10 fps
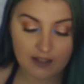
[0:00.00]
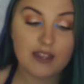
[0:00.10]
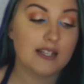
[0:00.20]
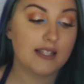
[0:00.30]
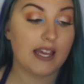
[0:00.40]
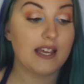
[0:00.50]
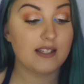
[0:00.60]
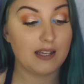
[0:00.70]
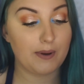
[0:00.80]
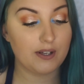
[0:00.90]
This is
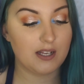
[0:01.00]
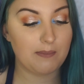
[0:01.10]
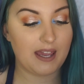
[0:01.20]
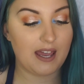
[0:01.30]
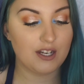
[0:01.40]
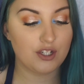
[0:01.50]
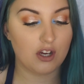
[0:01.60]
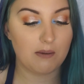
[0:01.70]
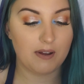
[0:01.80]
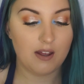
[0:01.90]
supposed to be a
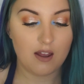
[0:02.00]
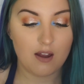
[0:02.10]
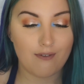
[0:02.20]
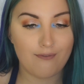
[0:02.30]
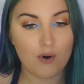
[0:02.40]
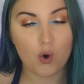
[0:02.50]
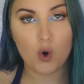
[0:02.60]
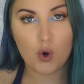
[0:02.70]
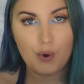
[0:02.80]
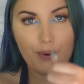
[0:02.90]
dupe
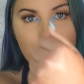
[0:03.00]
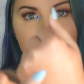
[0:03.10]
for